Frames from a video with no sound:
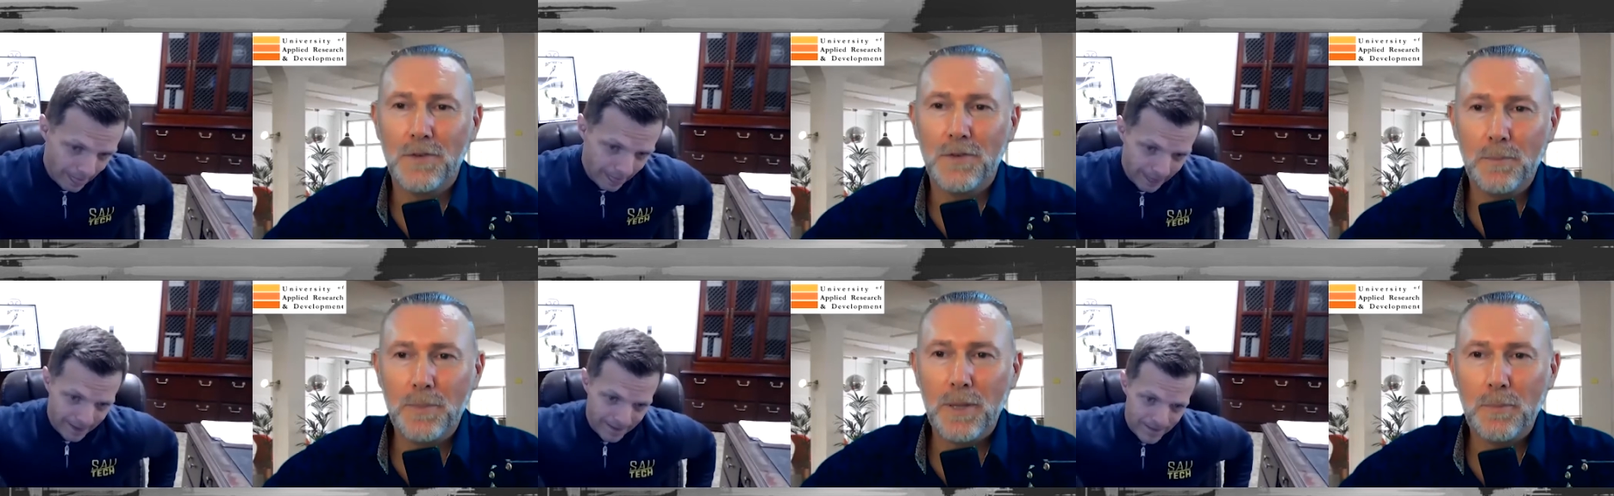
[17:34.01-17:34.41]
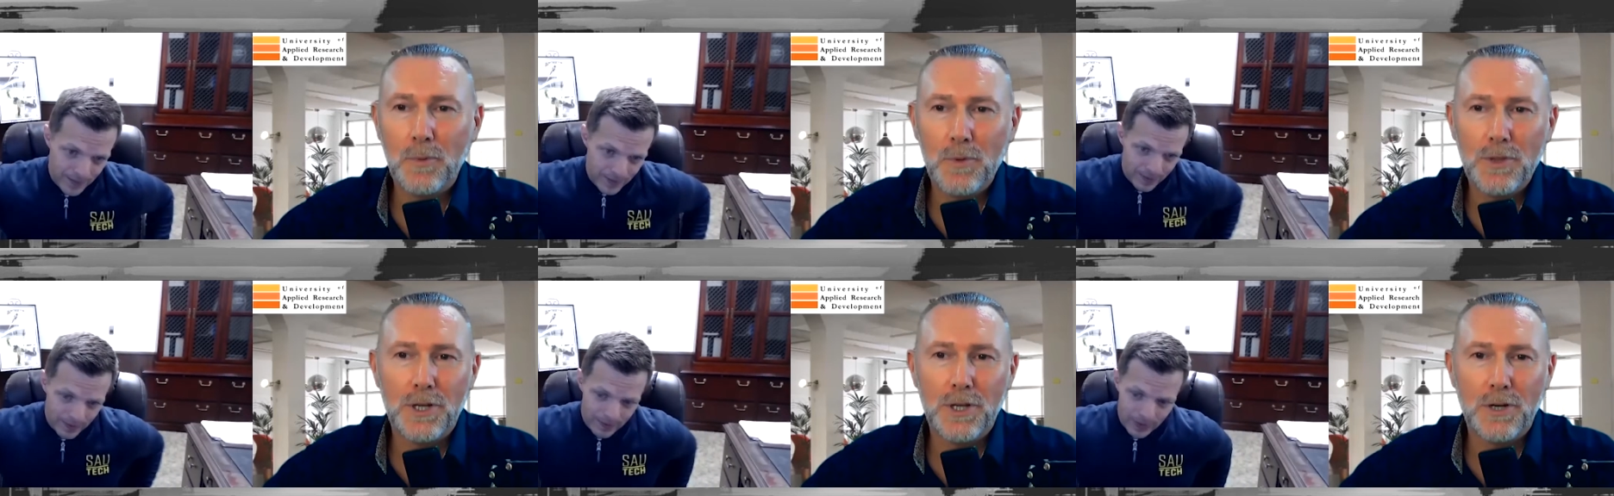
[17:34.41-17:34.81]
Speaker 1: for
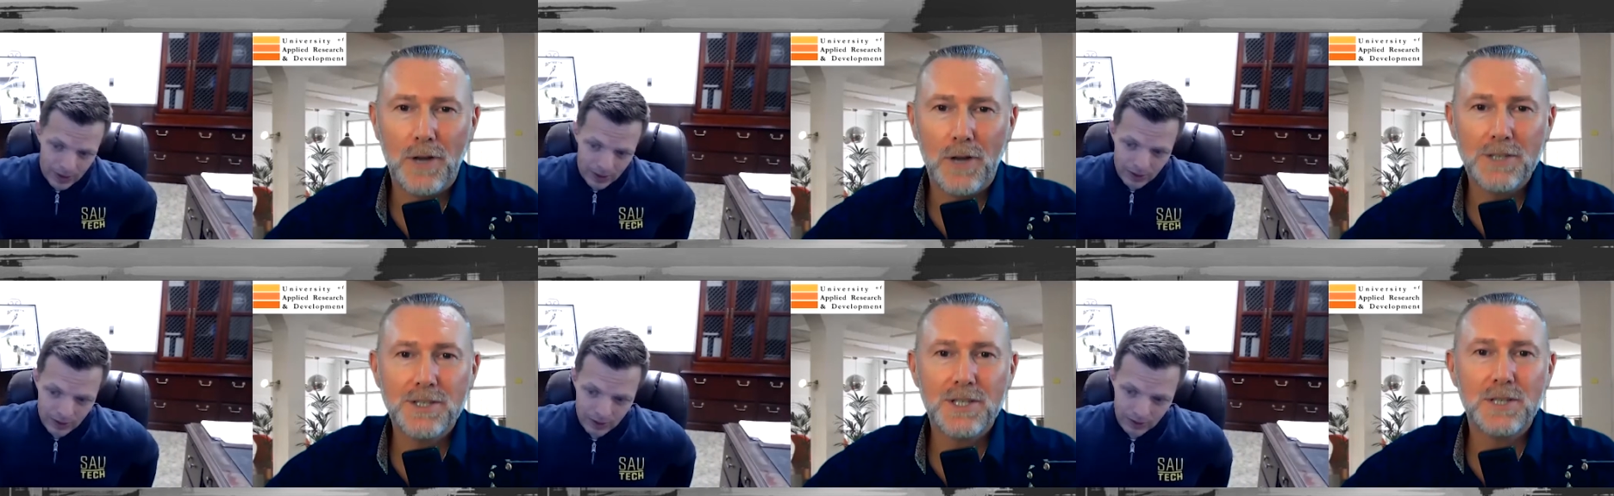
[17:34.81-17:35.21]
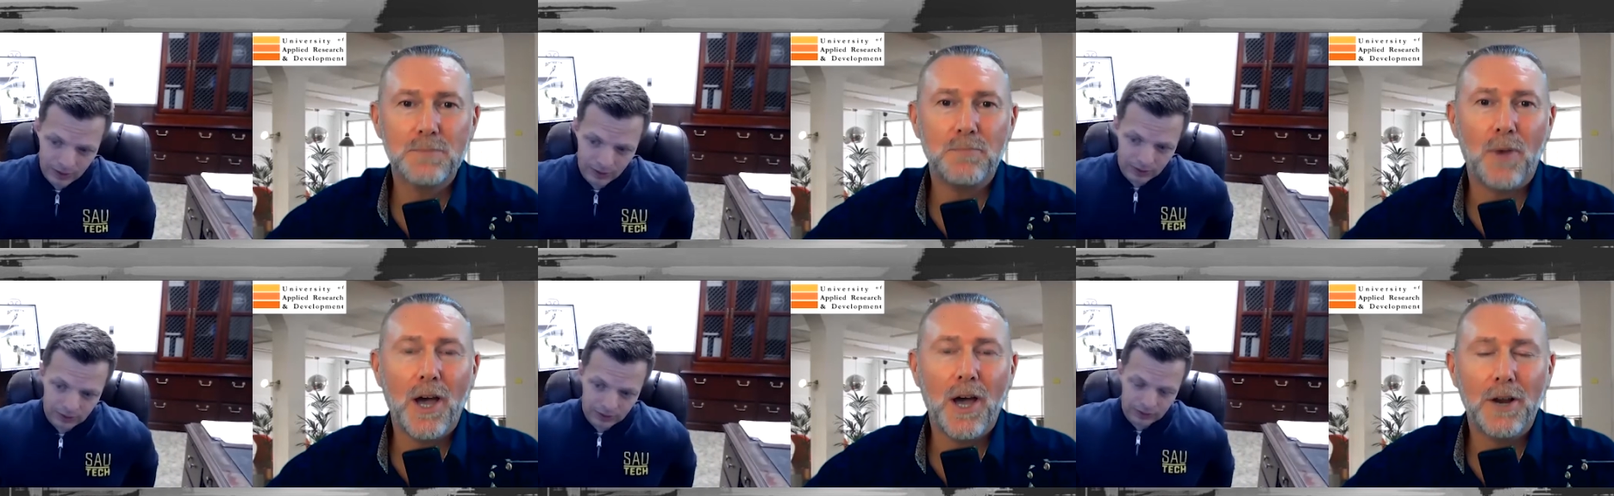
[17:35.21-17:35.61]
people that are
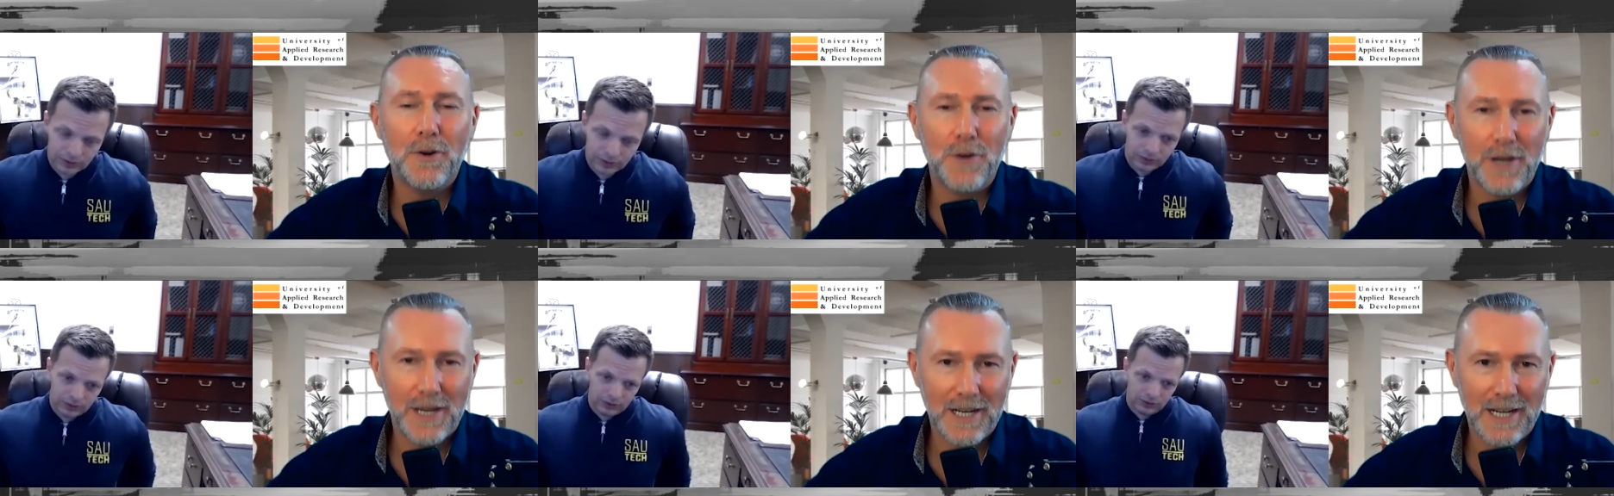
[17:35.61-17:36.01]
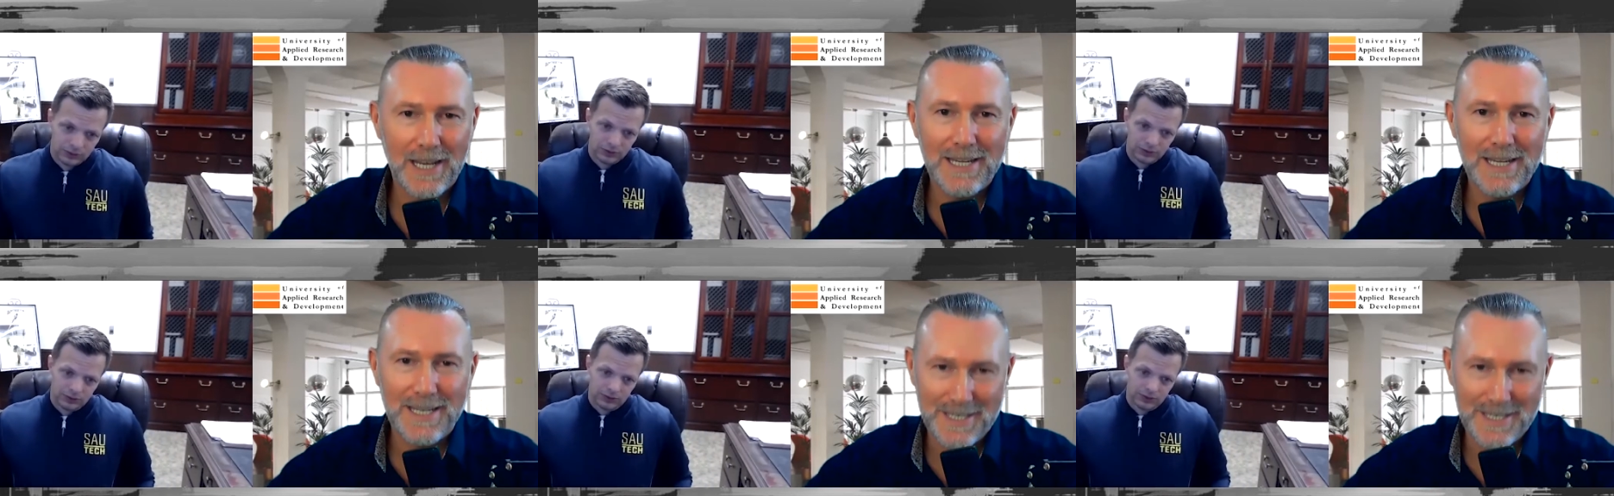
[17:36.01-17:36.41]
aspiring
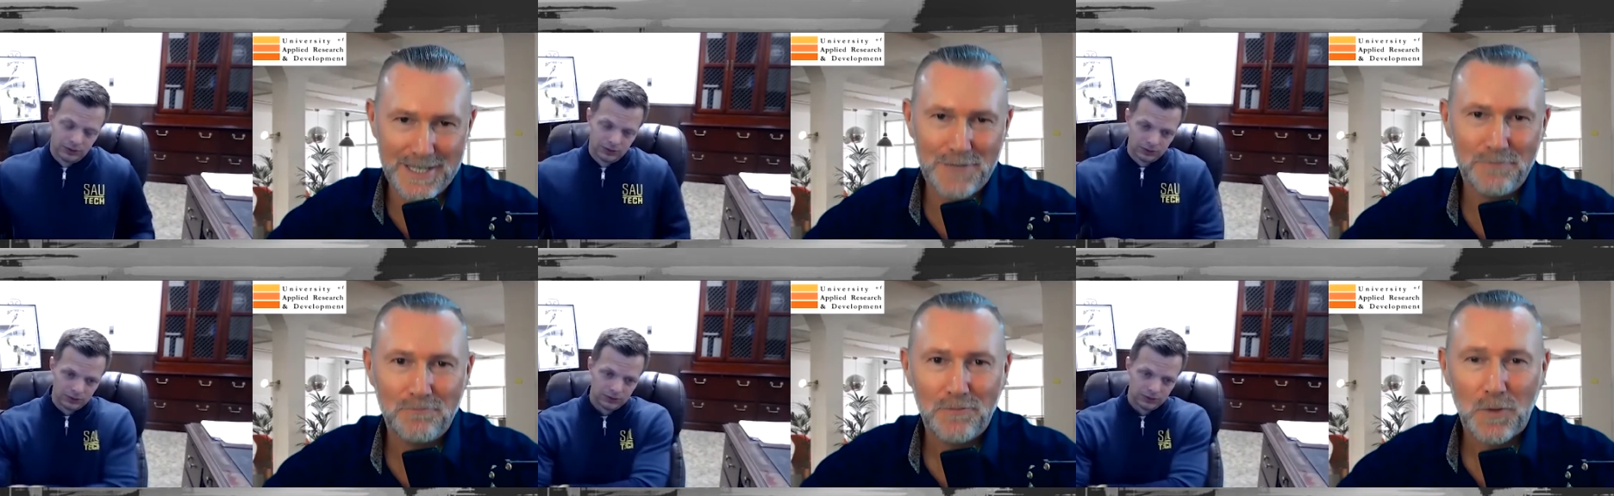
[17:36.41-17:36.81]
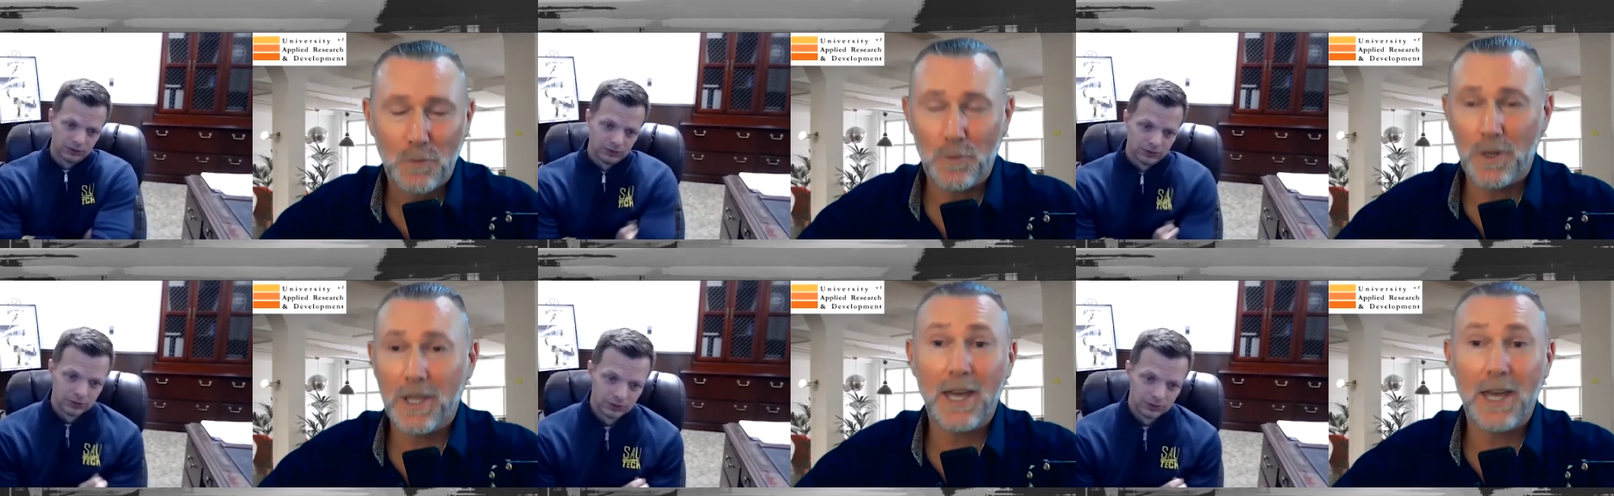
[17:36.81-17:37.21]
leaders,
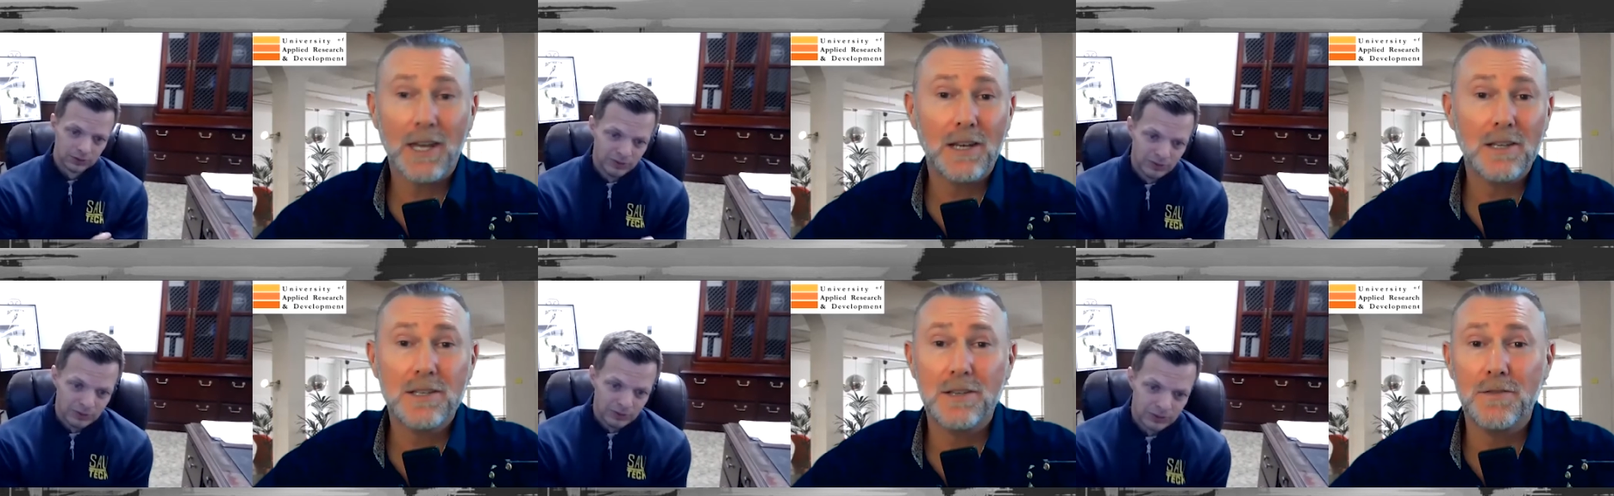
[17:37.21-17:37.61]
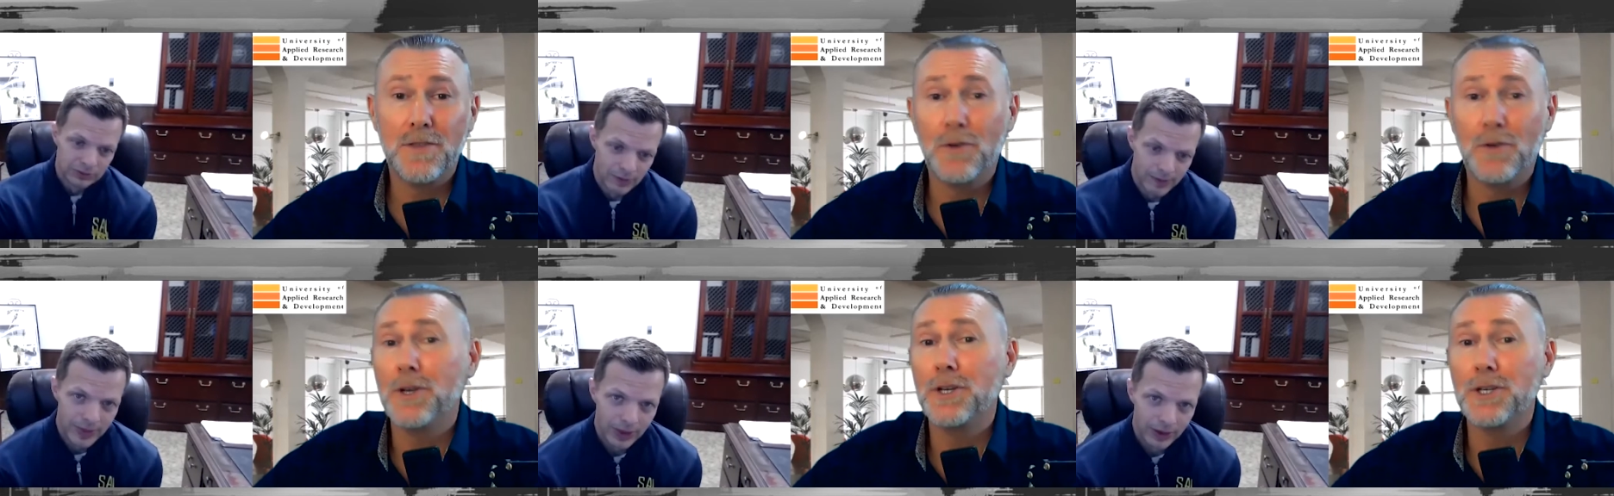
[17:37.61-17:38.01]
regardless of
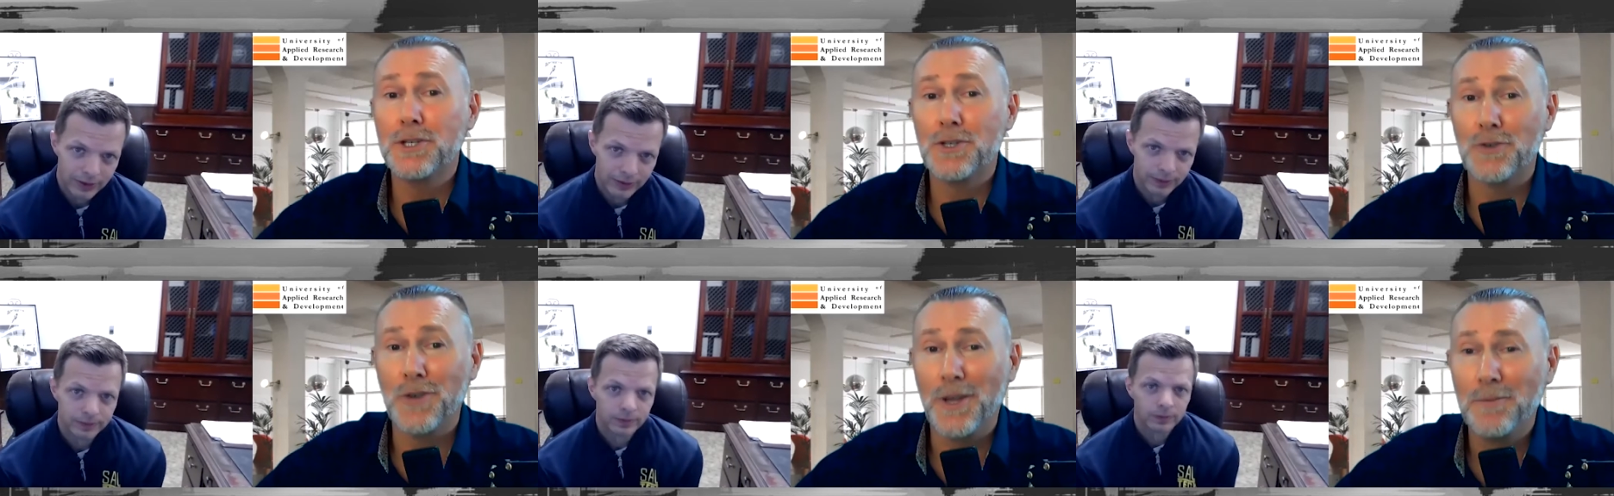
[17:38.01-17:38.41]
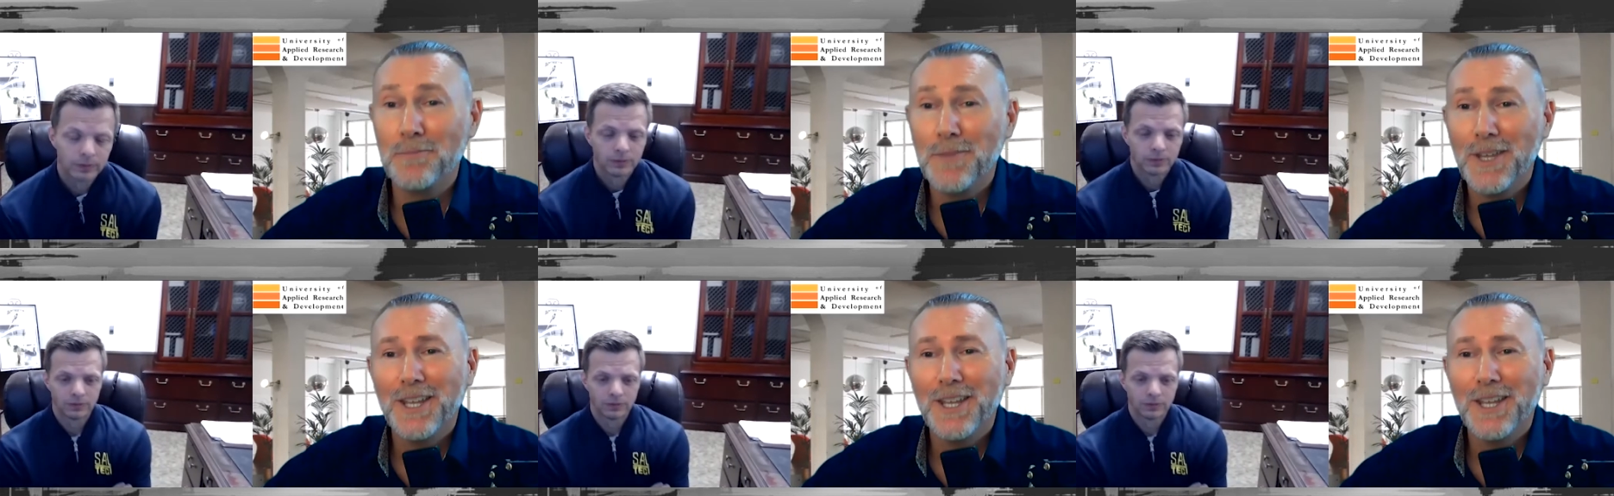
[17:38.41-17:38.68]
their industry,